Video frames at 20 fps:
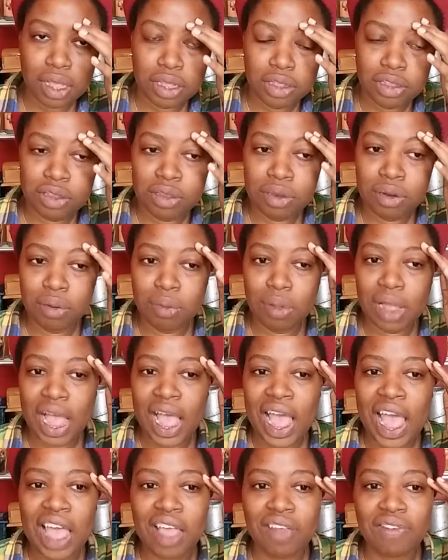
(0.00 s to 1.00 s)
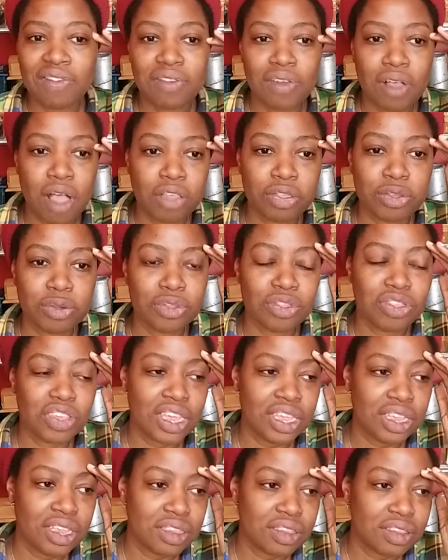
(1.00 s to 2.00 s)
You don't have other
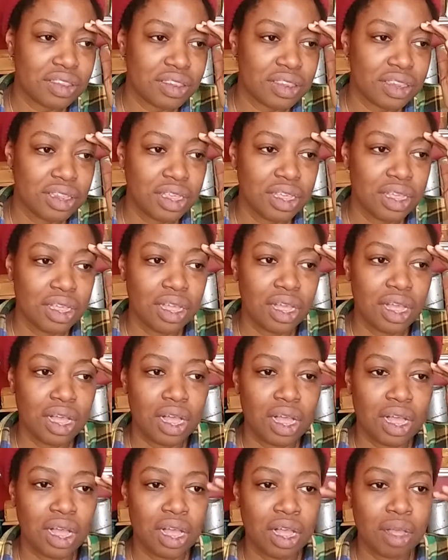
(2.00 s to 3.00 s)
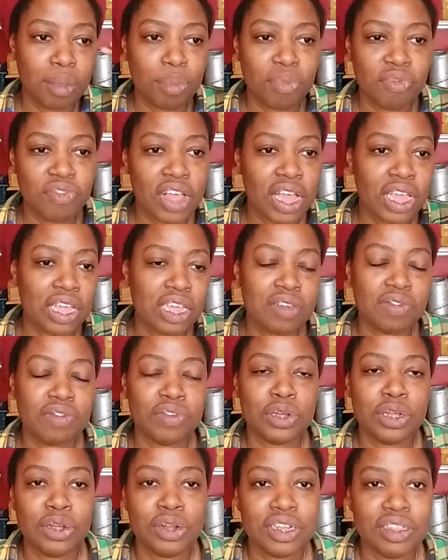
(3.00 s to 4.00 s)
things vying for
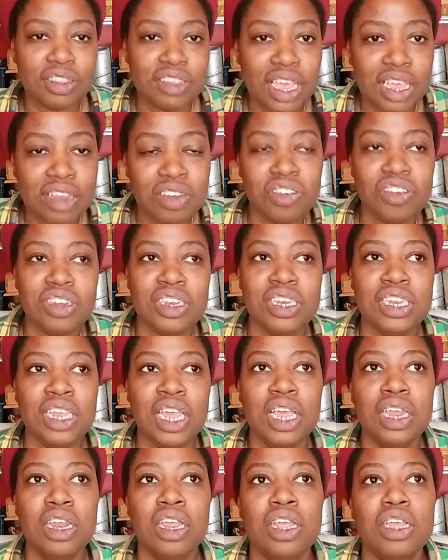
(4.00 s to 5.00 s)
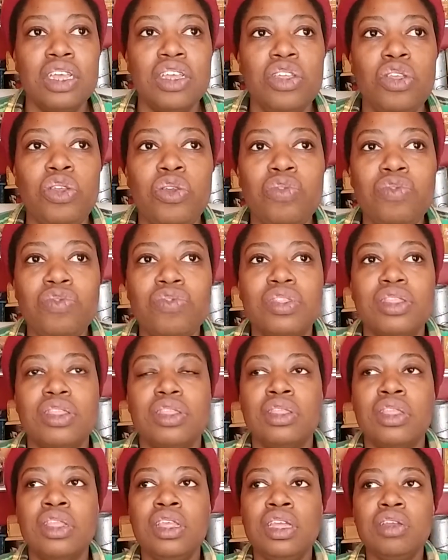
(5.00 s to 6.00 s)
your attention yet. You've
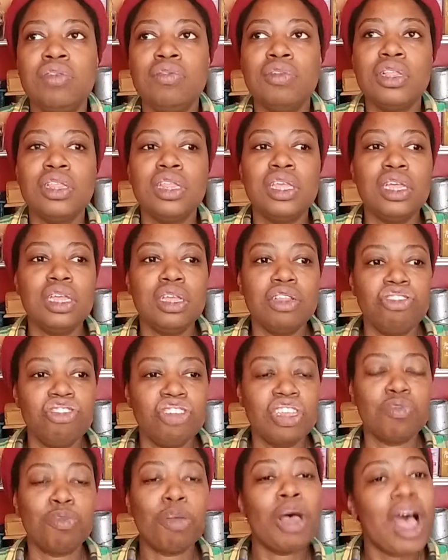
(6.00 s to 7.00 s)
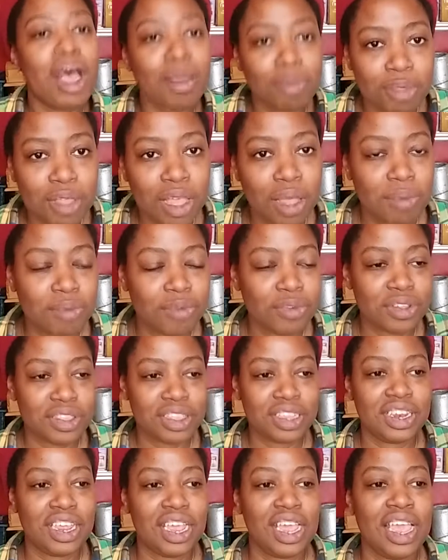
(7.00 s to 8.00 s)
literally just popped up for the
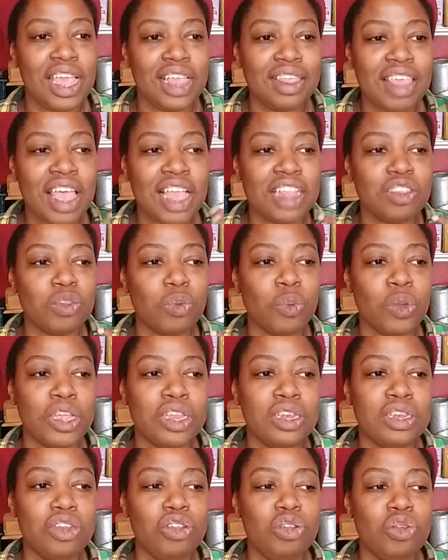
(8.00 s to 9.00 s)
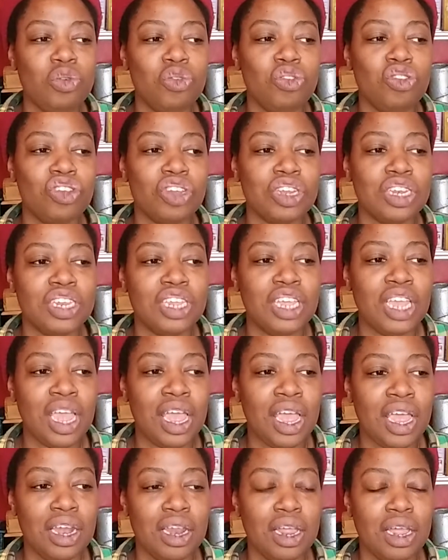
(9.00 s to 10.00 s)
day, and that's when you should
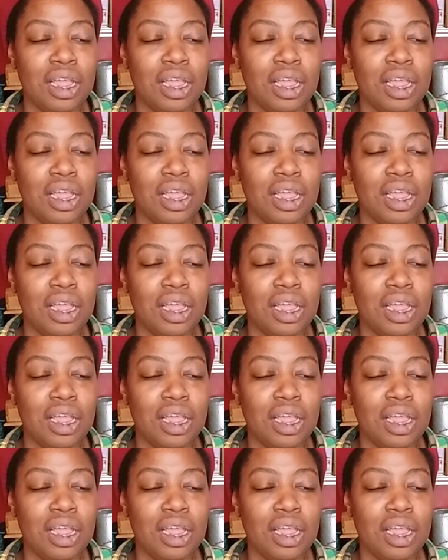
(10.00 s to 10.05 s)
get